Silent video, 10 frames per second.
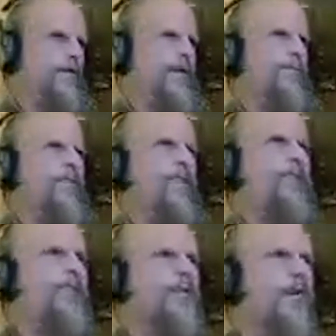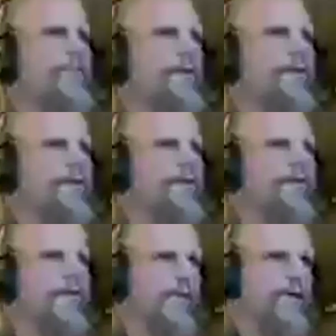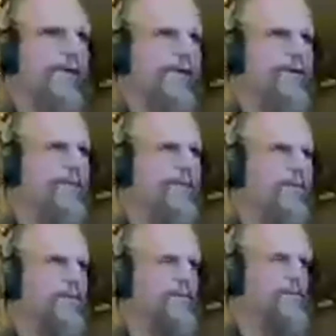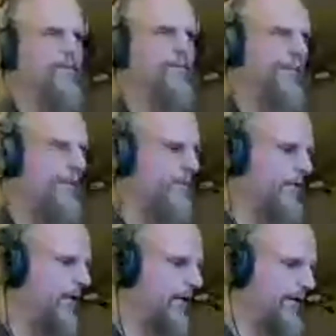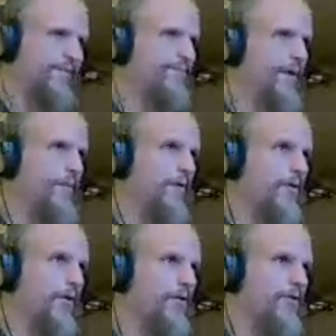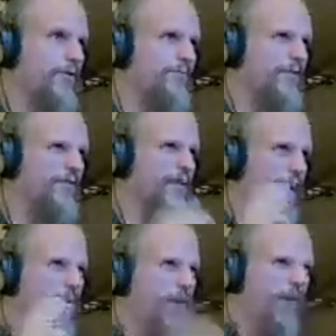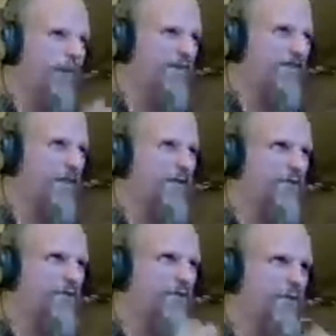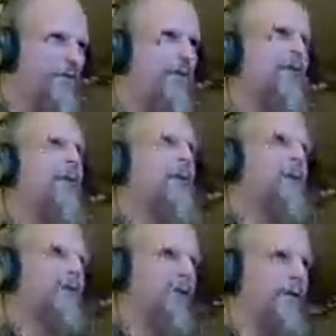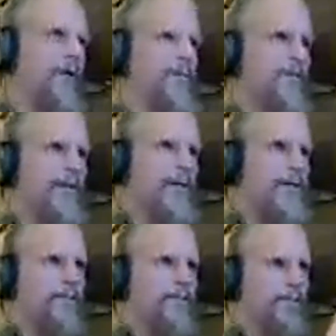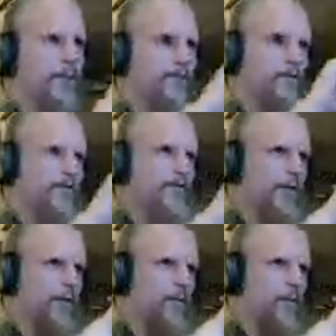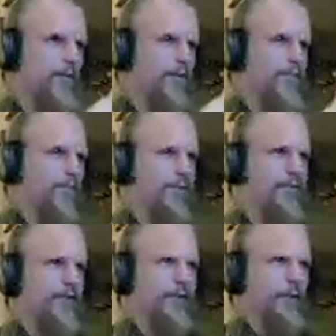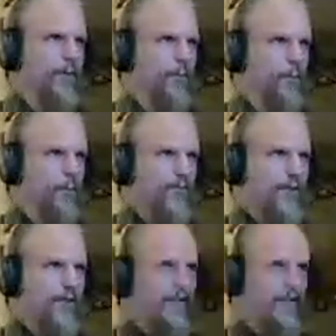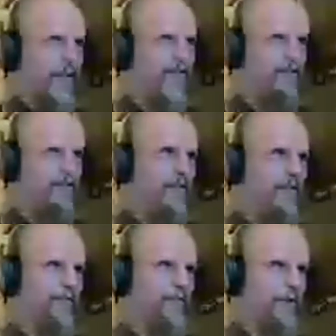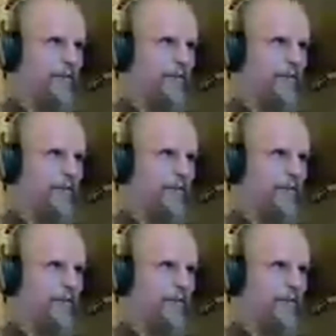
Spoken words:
You grab like a stick, and I'm not talking some just ordinary stick or something. You grab a stick, you put a stick on one side, or the